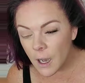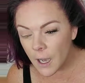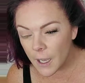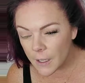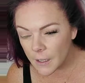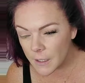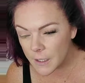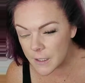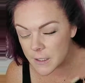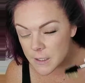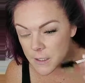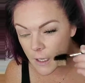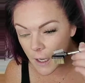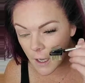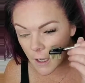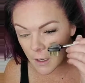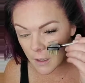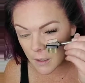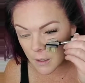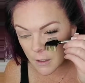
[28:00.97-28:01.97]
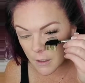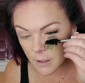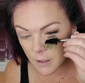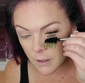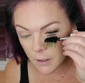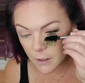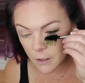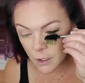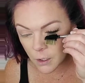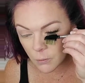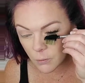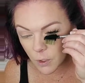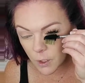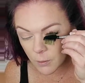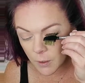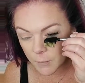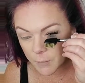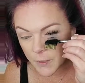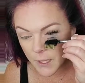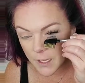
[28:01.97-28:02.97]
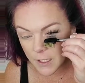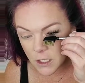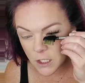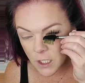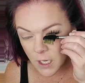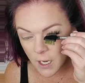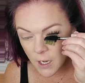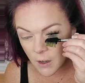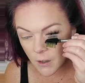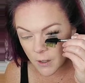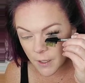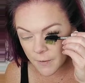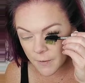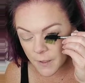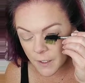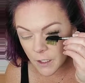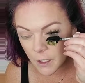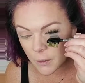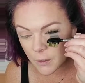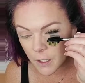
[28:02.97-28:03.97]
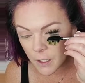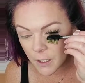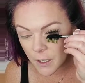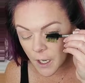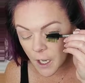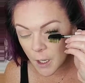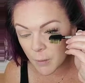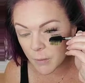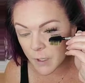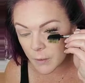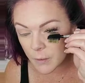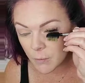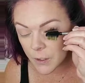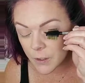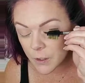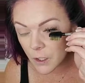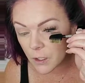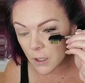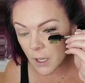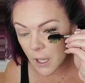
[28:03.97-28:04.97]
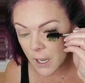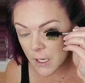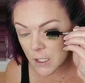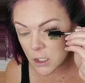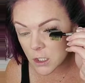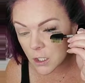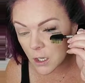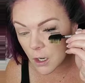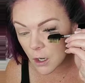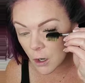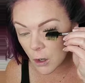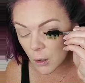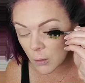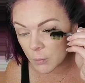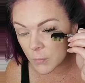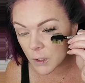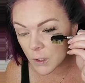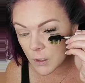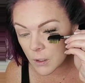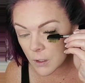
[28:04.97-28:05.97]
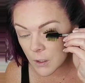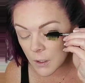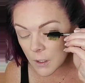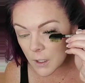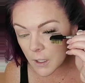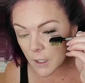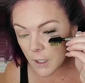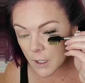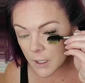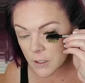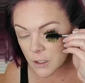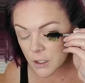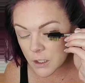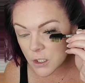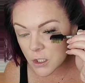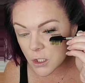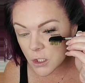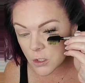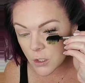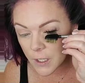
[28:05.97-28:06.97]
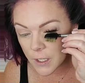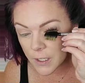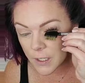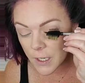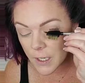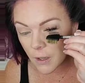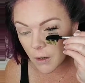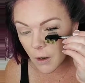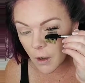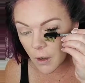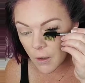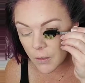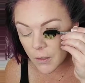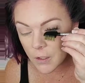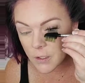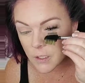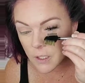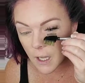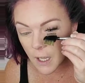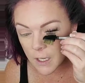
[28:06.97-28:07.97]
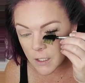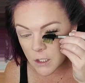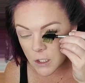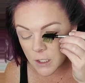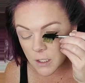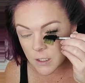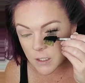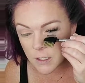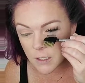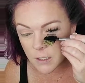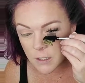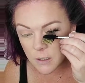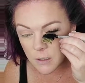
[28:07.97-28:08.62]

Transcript: Hi, Lisa. You warm up that gel, and then you can come in with your lash comb and just straighten out all those lashes.